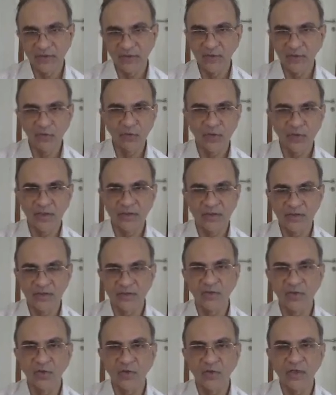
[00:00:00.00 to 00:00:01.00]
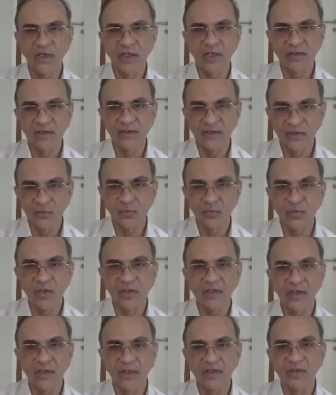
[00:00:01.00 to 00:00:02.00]
look at this one,
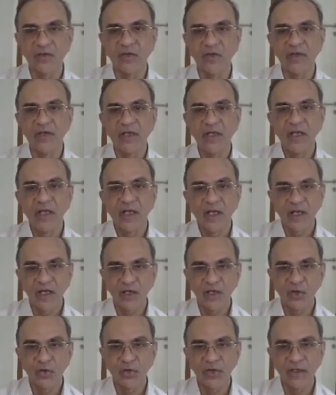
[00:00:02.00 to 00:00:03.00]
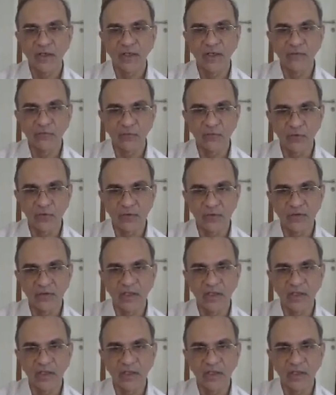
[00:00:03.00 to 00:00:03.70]
L3, and look at L4.